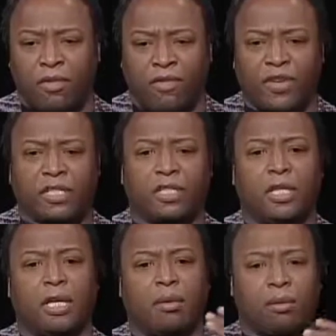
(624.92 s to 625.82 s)

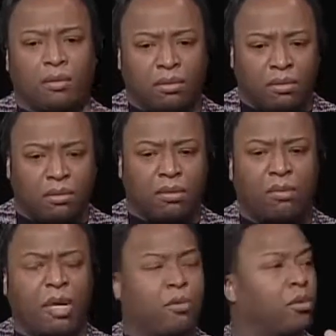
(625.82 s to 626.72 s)
eventually,
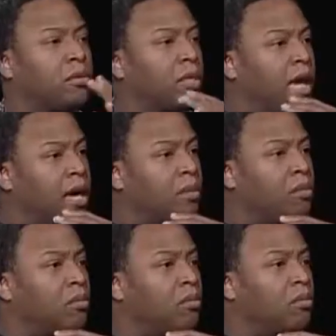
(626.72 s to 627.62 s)
people that
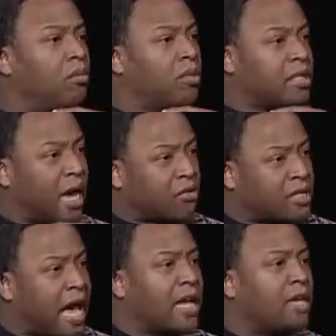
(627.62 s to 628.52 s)
was
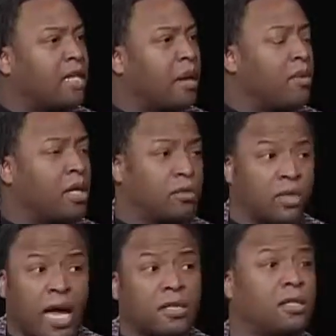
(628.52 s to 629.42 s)
outside of the neighborhood, because
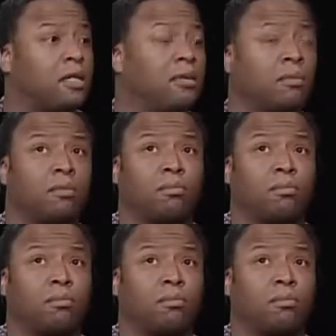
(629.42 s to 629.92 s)
we actually,